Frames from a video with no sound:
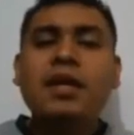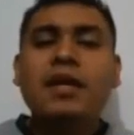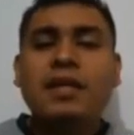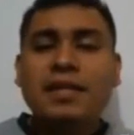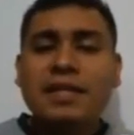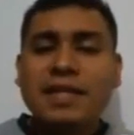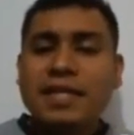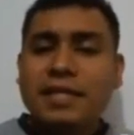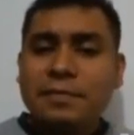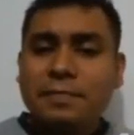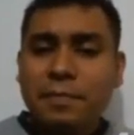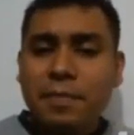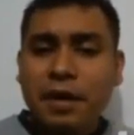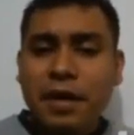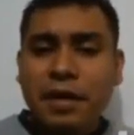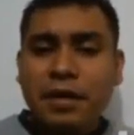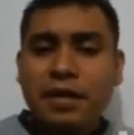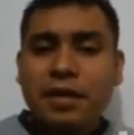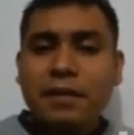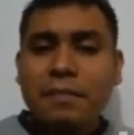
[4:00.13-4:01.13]
This
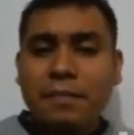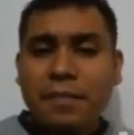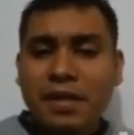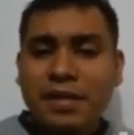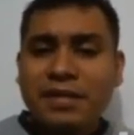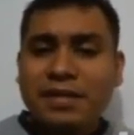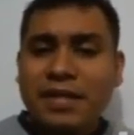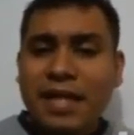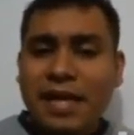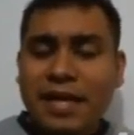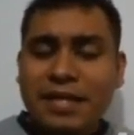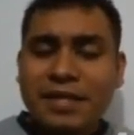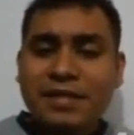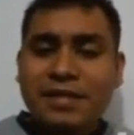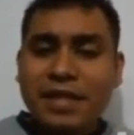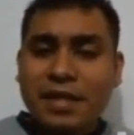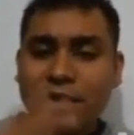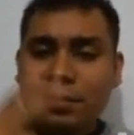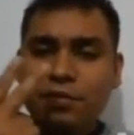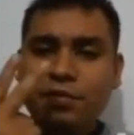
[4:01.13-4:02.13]
part means that is
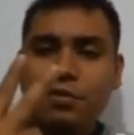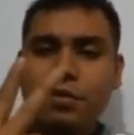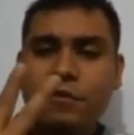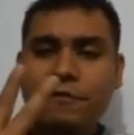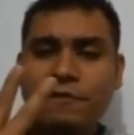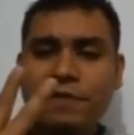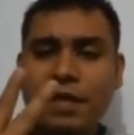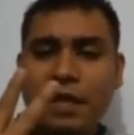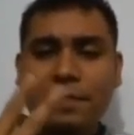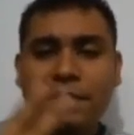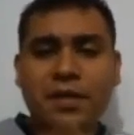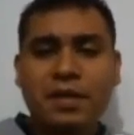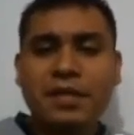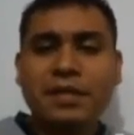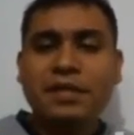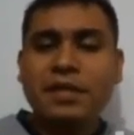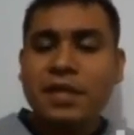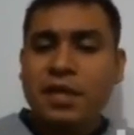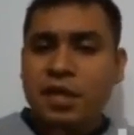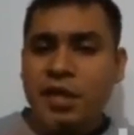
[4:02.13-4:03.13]
the 2 of them,
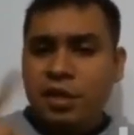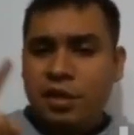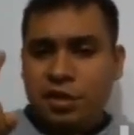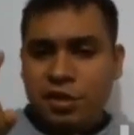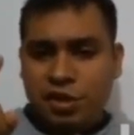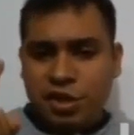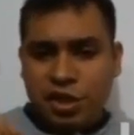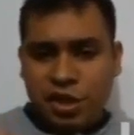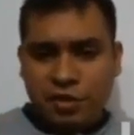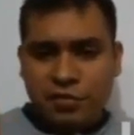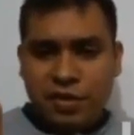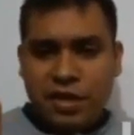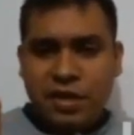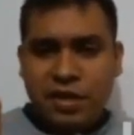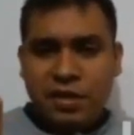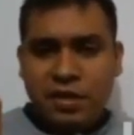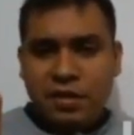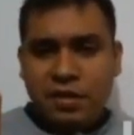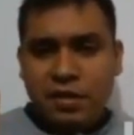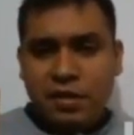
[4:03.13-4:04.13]
is
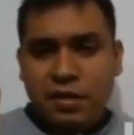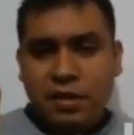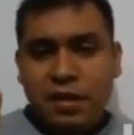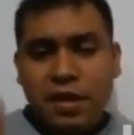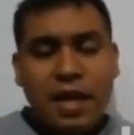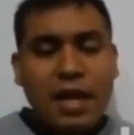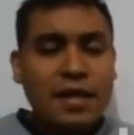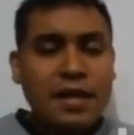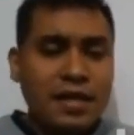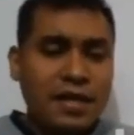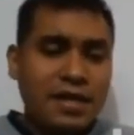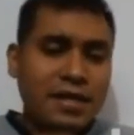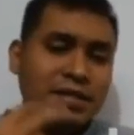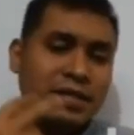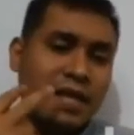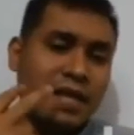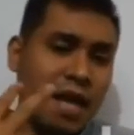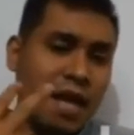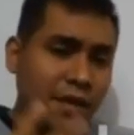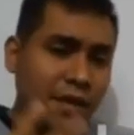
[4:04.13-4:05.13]
children and is
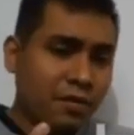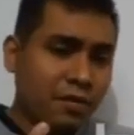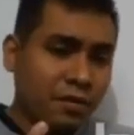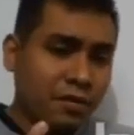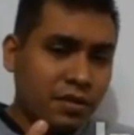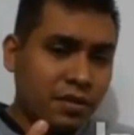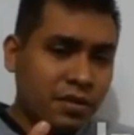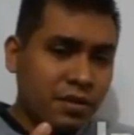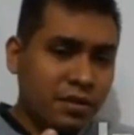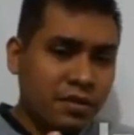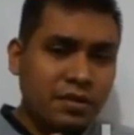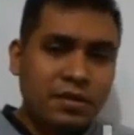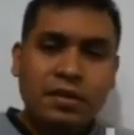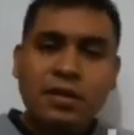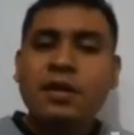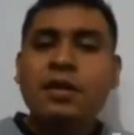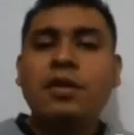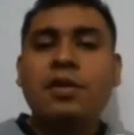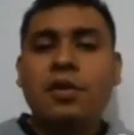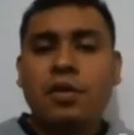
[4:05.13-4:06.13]
adults.
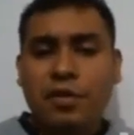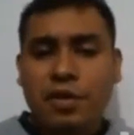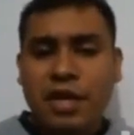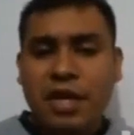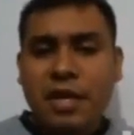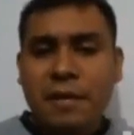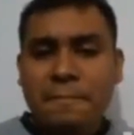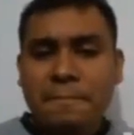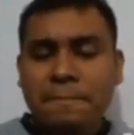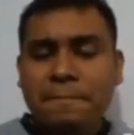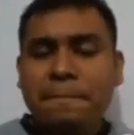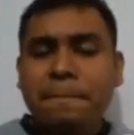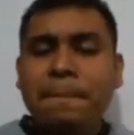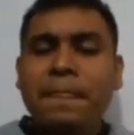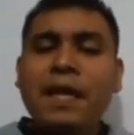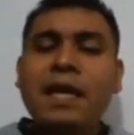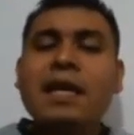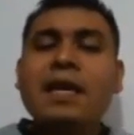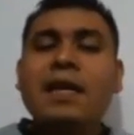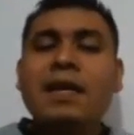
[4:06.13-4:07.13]
Okay?
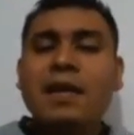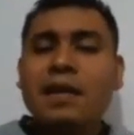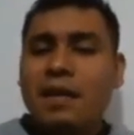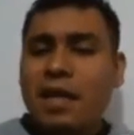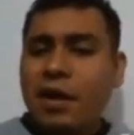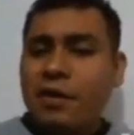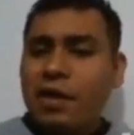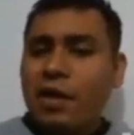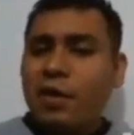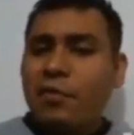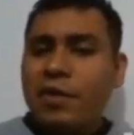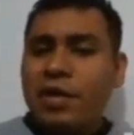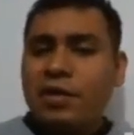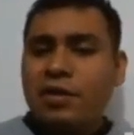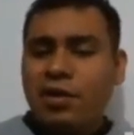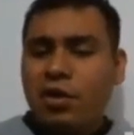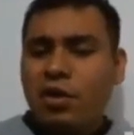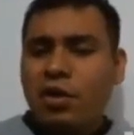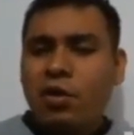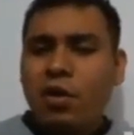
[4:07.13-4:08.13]
Now that we
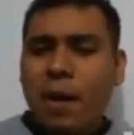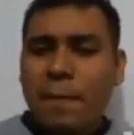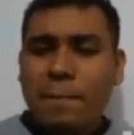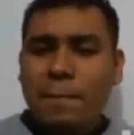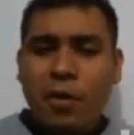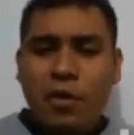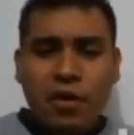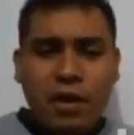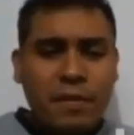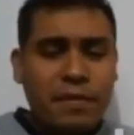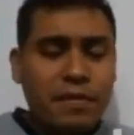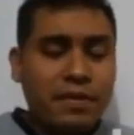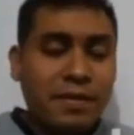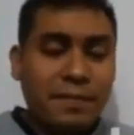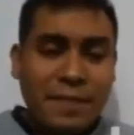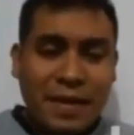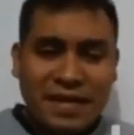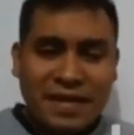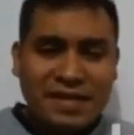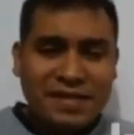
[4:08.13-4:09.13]
know more about the
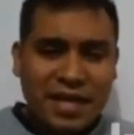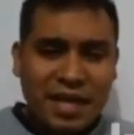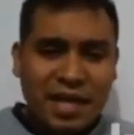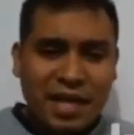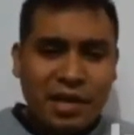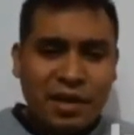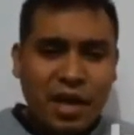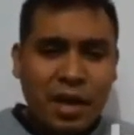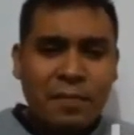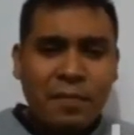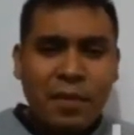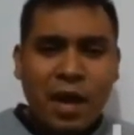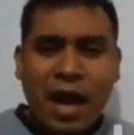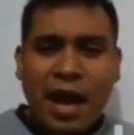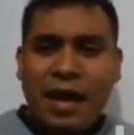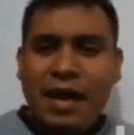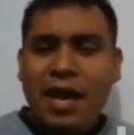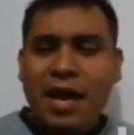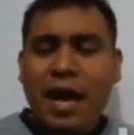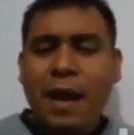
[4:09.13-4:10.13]
Venn diagram,
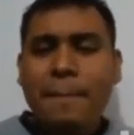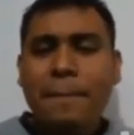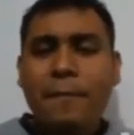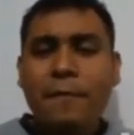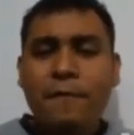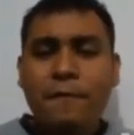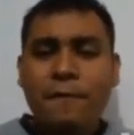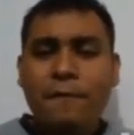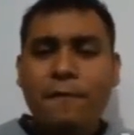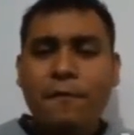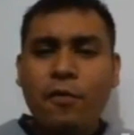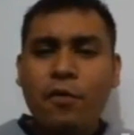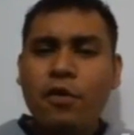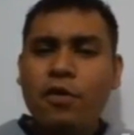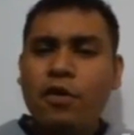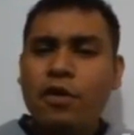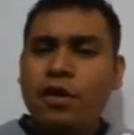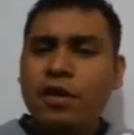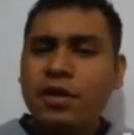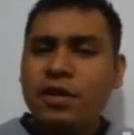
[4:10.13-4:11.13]
I have
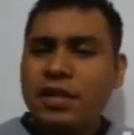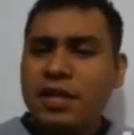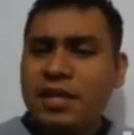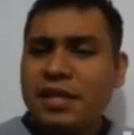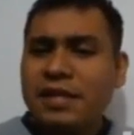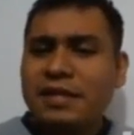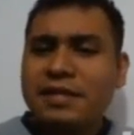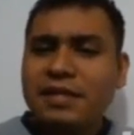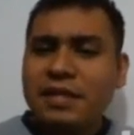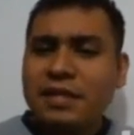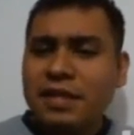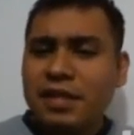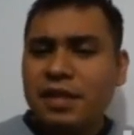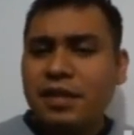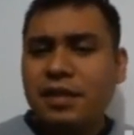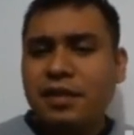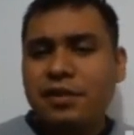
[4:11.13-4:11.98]
4 things in there.